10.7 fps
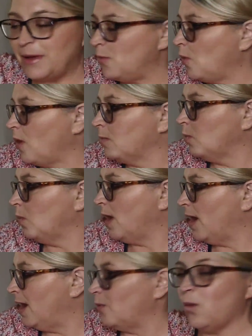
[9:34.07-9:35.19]
I may warm
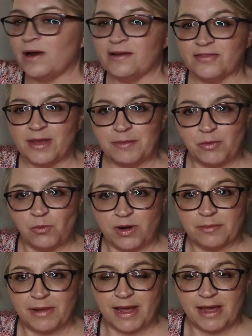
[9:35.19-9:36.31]
uh, one of them in
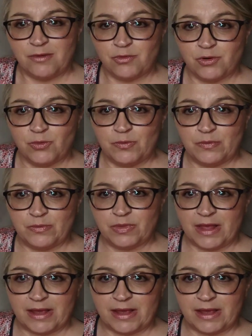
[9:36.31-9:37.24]
one of my room,